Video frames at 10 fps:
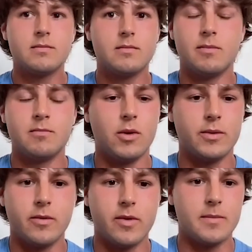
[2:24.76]

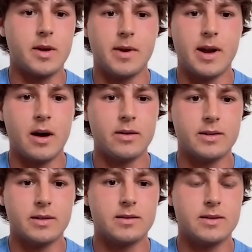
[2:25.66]
multiple of them coming out
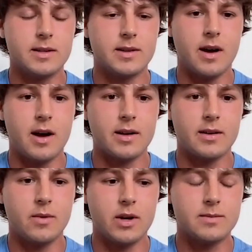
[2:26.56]
to talk
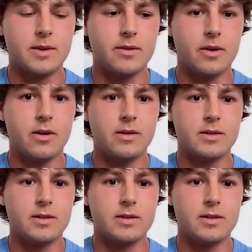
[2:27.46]
and watch me throw.